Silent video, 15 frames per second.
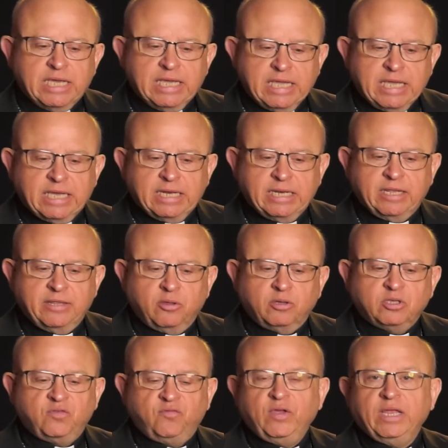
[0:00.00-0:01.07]
in
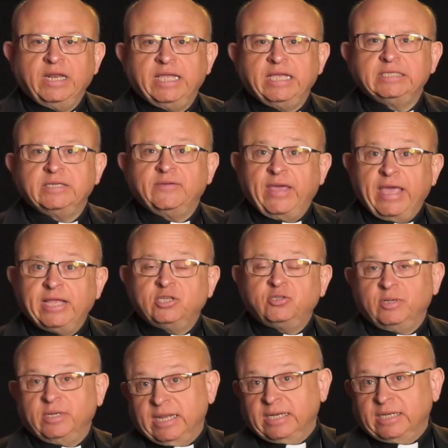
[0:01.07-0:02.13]
those feelings of
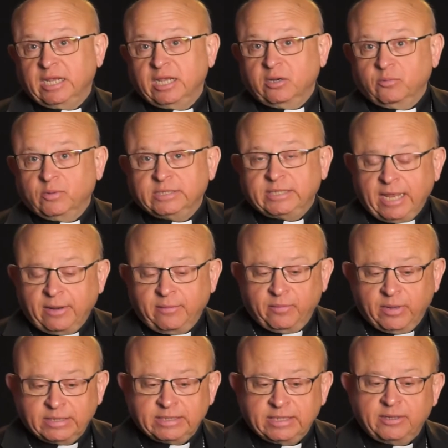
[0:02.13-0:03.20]
hatred and resentment.